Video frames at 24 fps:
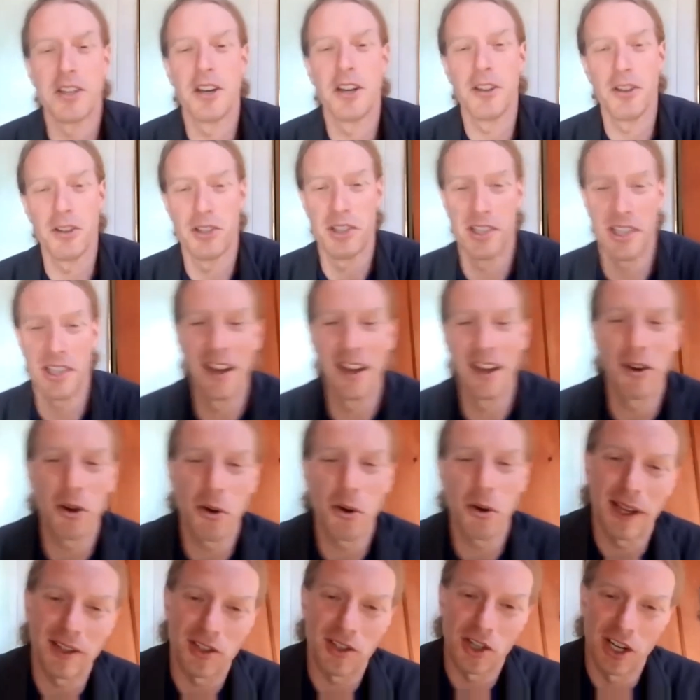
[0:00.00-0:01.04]
another scale
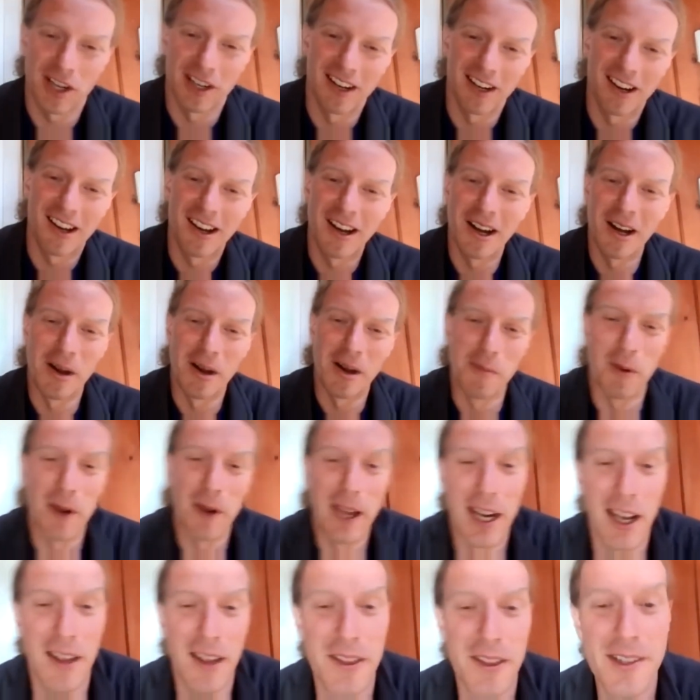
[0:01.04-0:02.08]
question, um,
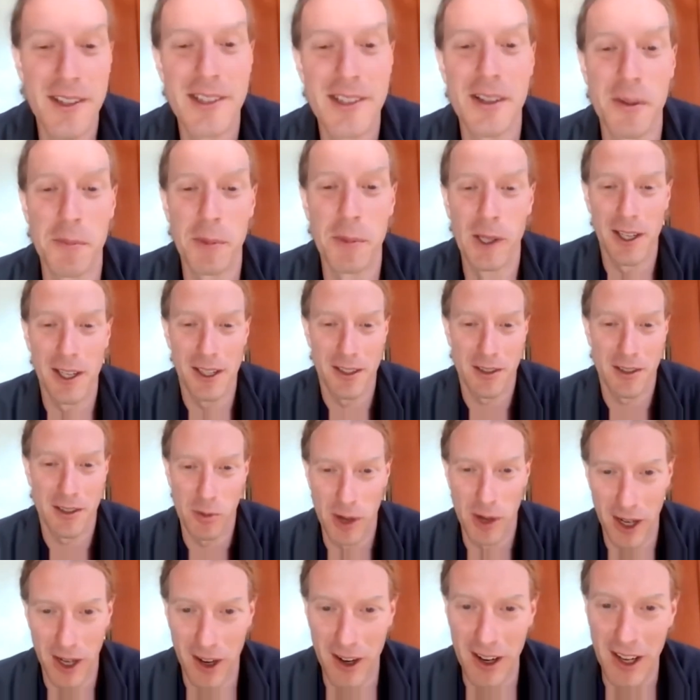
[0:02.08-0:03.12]
right? And this is a place
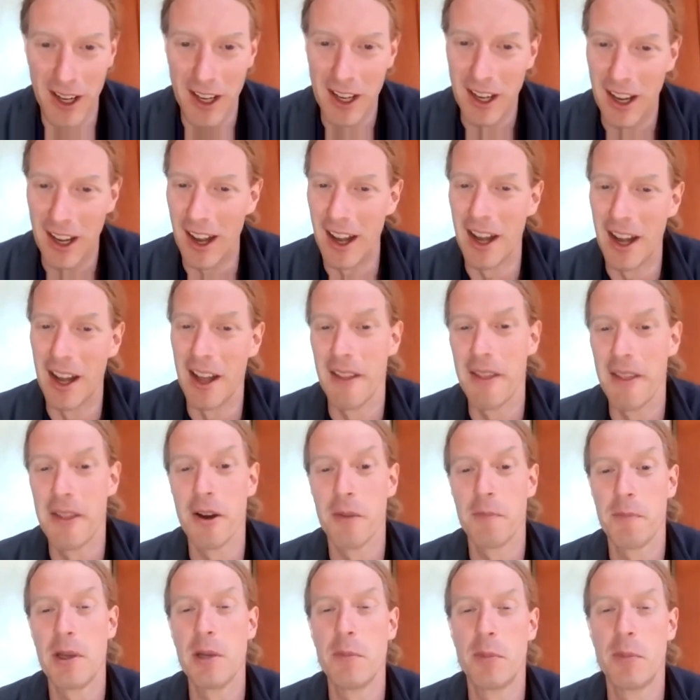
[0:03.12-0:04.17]
where uh, there are
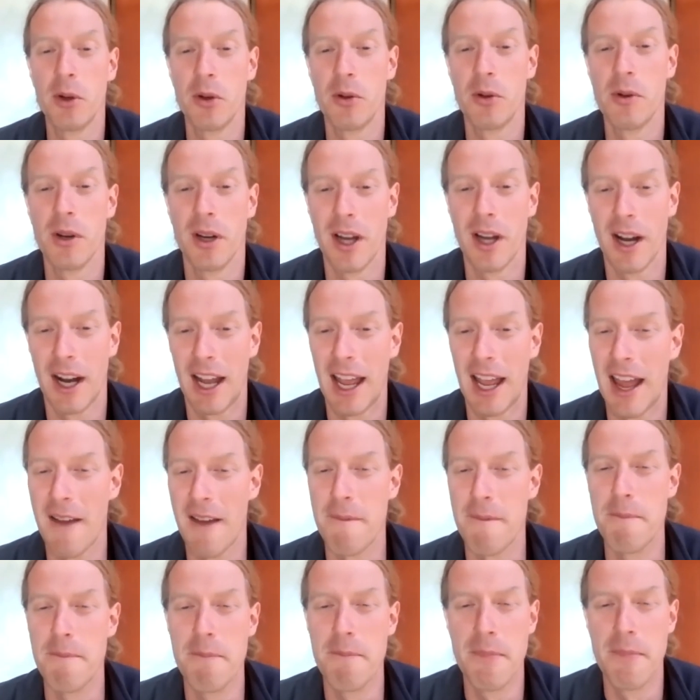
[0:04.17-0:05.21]
people who are going to have
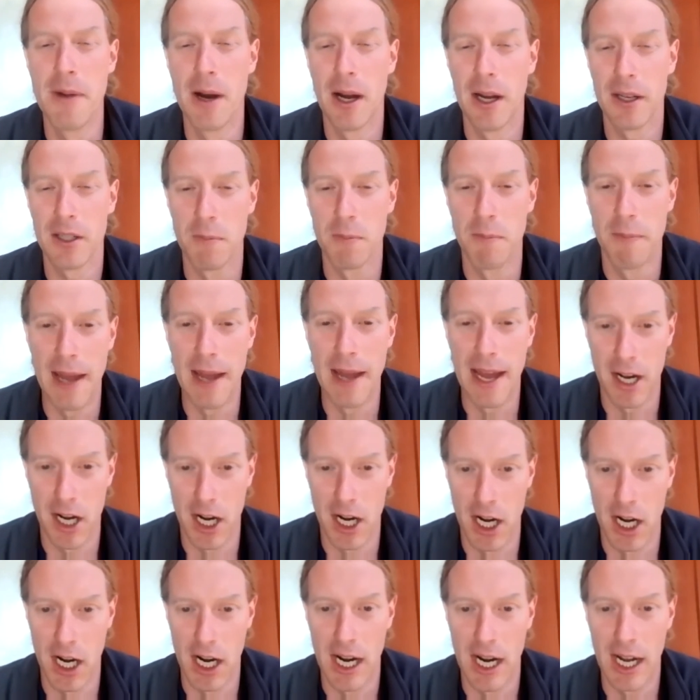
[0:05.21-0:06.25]
much
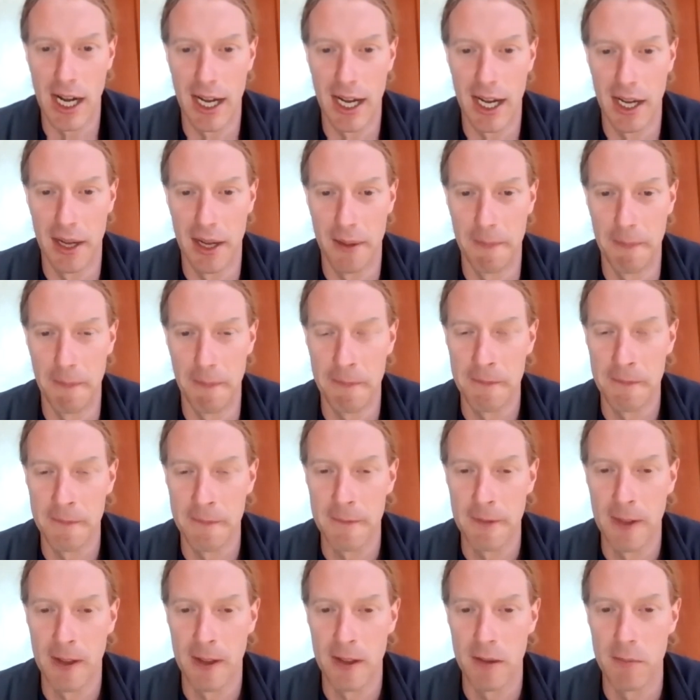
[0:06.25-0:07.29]
better um,
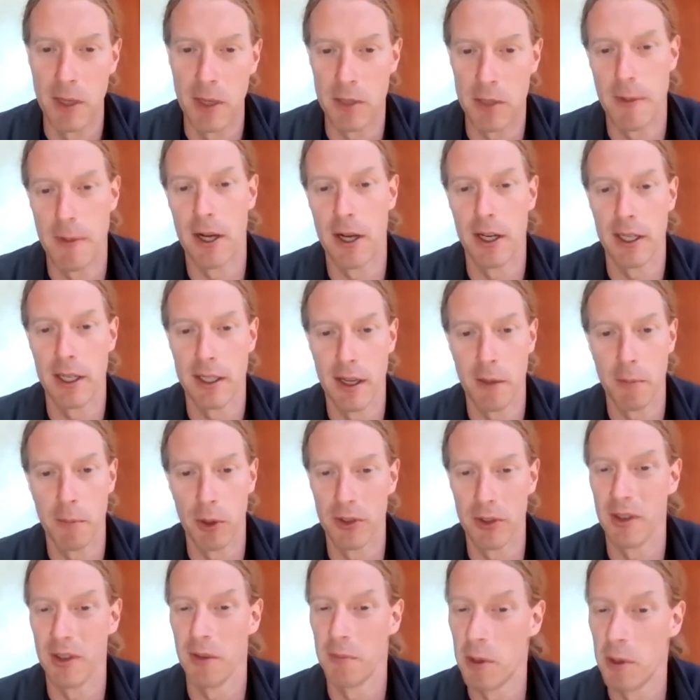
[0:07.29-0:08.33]
much better
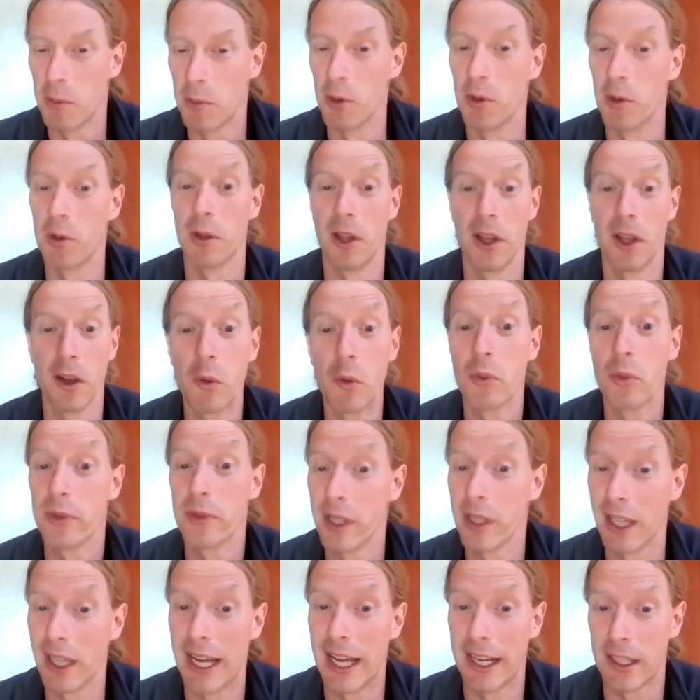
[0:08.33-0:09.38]
examples. There are people who are like
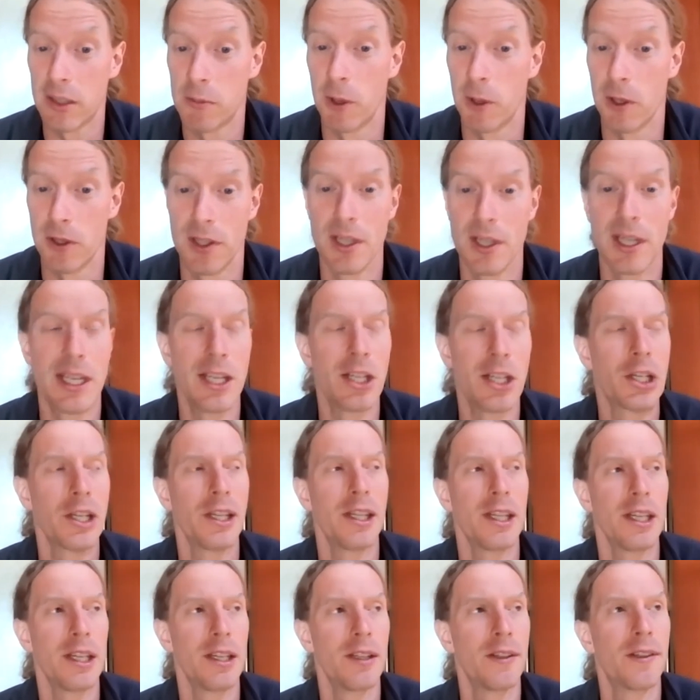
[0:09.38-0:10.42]
real experts in each of
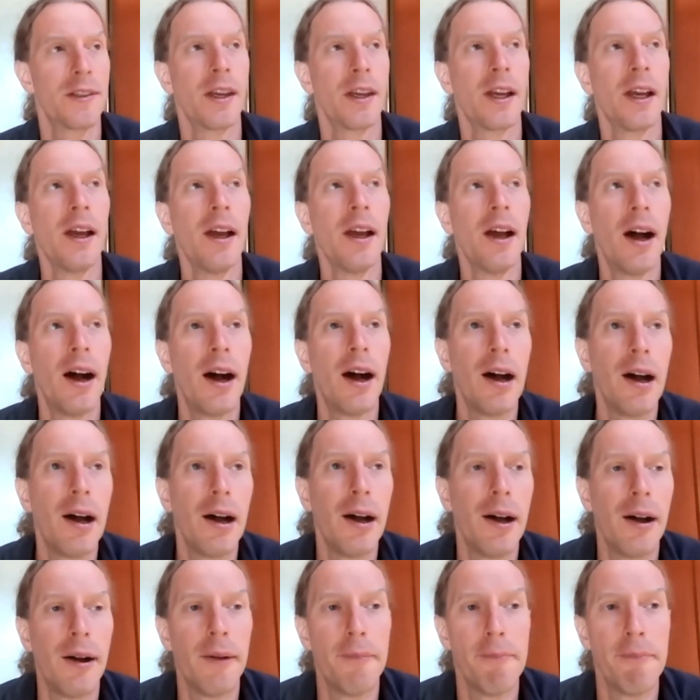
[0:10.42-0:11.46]
these.
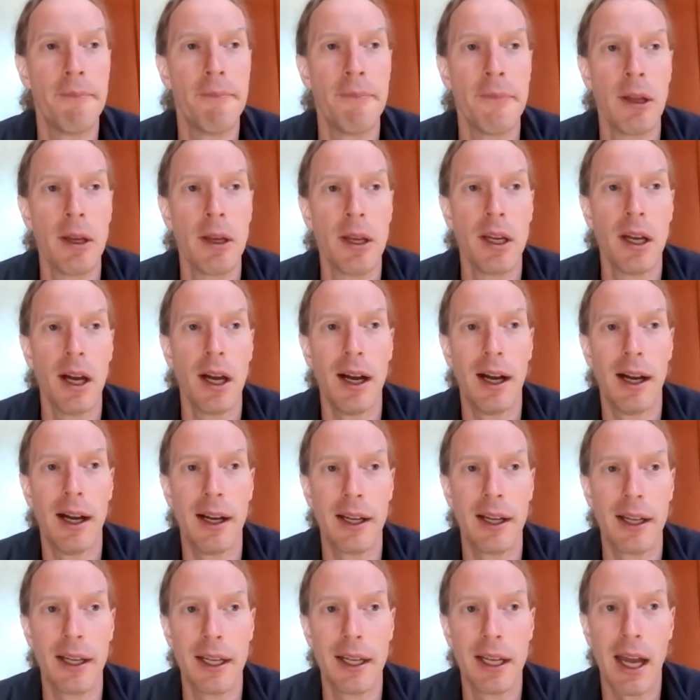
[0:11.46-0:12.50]
Um,
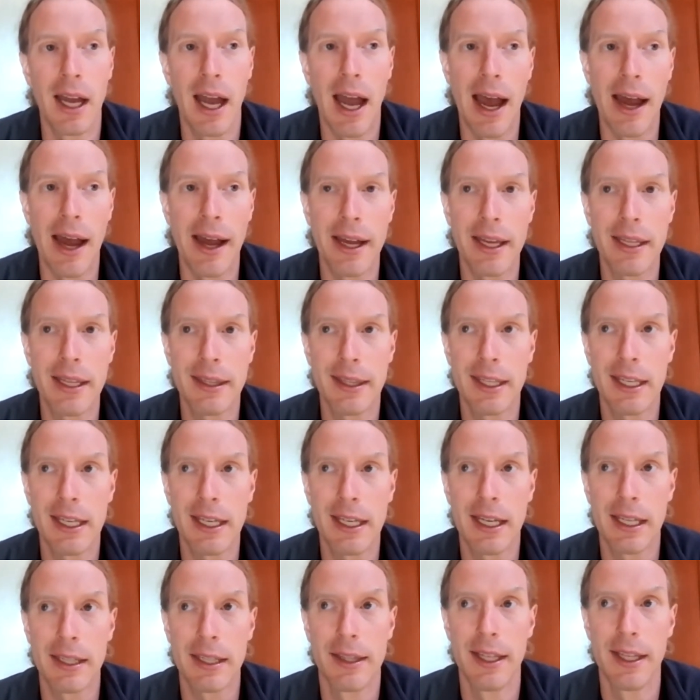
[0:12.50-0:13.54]
uh, I think
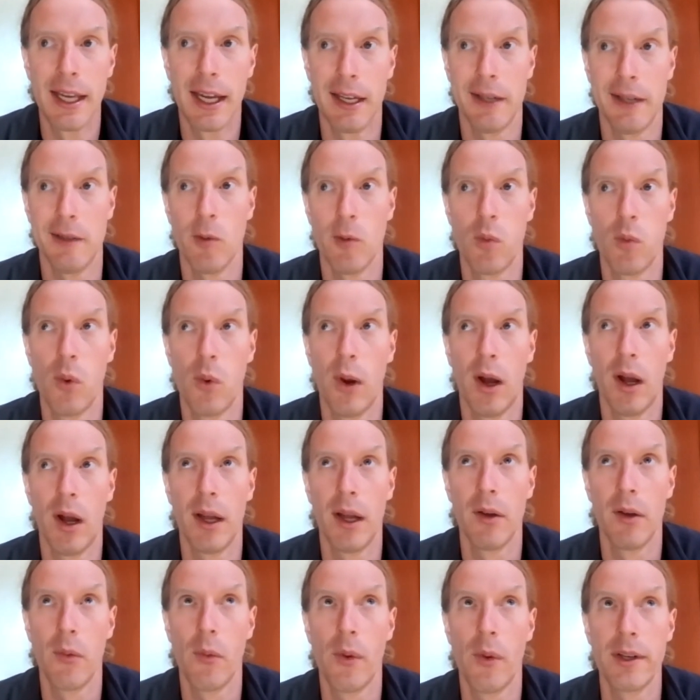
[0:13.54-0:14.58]
that
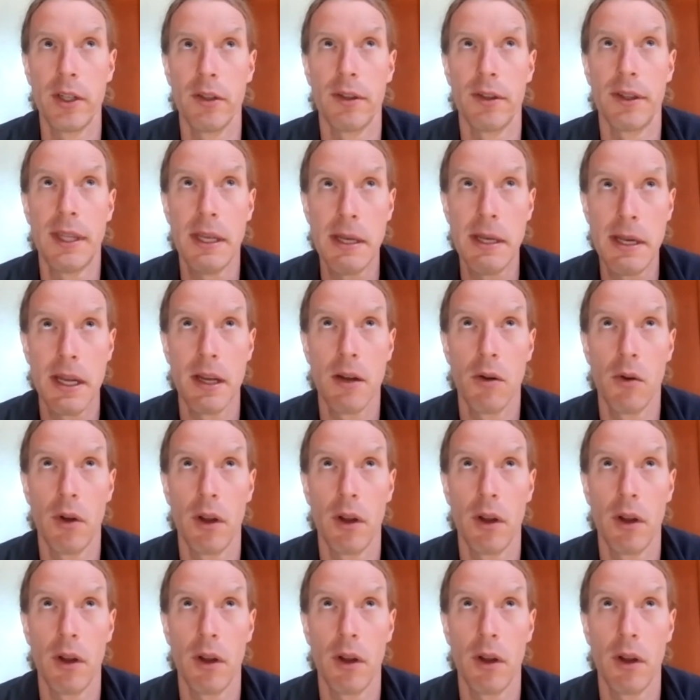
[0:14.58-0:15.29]
when you think,